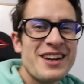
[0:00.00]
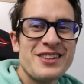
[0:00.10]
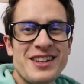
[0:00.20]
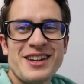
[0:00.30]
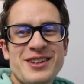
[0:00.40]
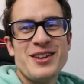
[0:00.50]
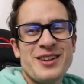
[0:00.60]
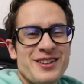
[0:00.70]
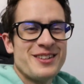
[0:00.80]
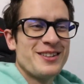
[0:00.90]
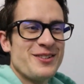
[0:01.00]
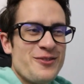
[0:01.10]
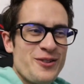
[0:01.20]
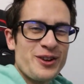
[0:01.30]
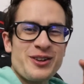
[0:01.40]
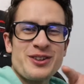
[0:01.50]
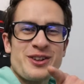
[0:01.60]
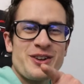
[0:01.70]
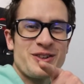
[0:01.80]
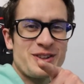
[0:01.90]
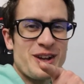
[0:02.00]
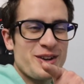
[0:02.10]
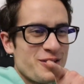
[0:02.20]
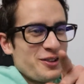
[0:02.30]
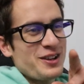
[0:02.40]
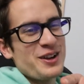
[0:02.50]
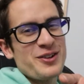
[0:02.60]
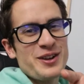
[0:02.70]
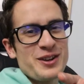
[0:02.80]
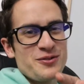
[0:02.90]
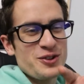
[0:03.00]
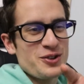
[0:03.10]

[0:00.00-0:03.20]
I said, we are gonna start decorating for